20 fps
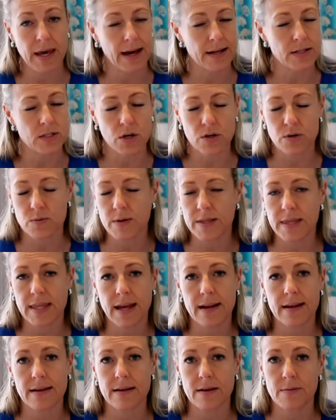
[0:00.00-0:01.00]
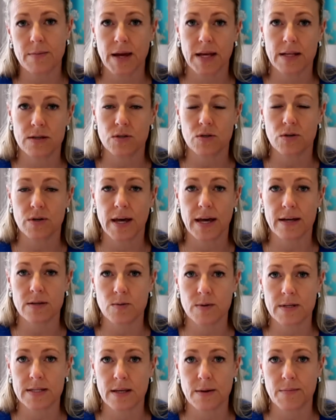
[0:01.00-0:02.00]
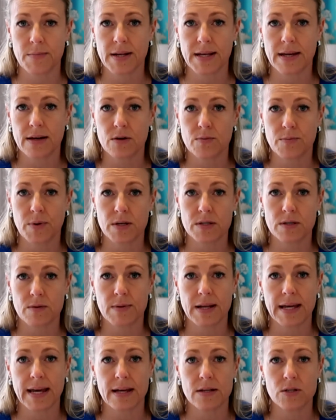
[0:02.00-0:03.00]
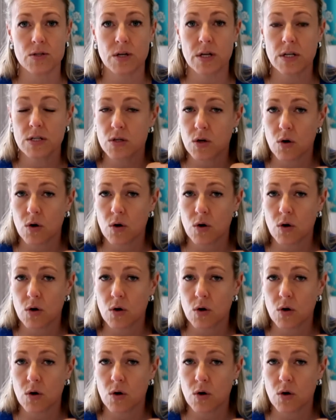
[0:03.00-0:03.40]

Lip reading: I don't want that in the main suitcase where somebody could possibly get to it.